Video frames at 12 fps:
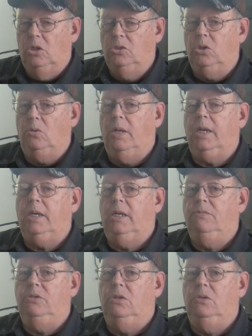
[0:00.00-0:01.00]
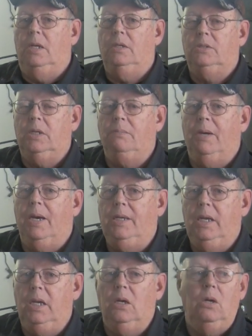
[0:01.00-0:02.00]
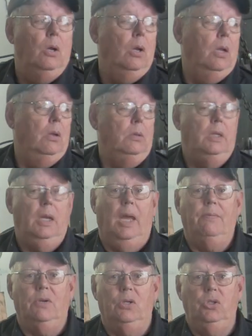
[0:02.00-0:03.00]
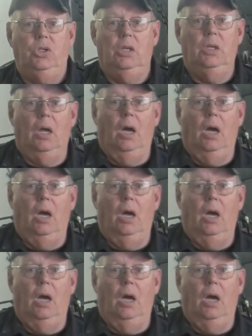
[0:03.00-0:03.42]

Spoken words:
So that gives you some idea the evolution